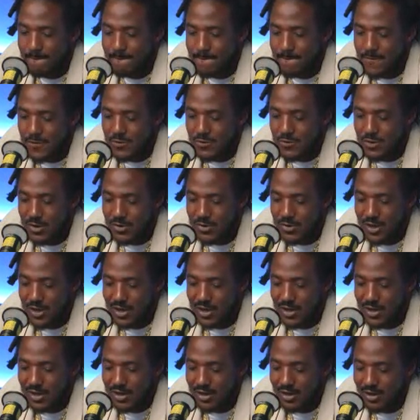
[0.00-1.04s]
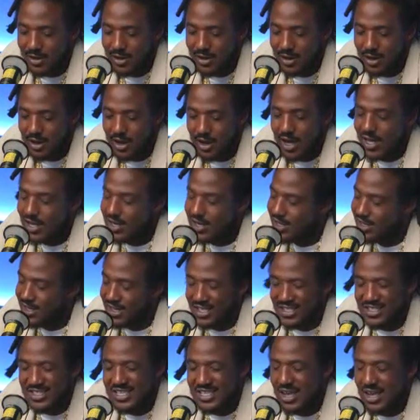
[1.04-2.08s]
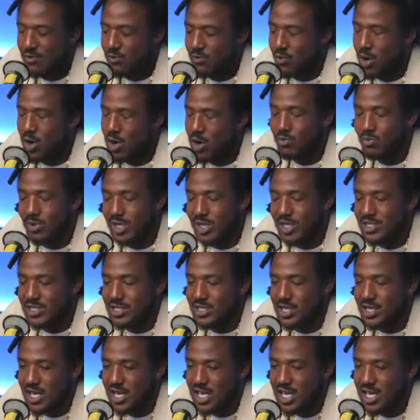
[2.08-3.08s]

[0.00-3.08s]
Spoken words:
you know, uh, it's that work, but it's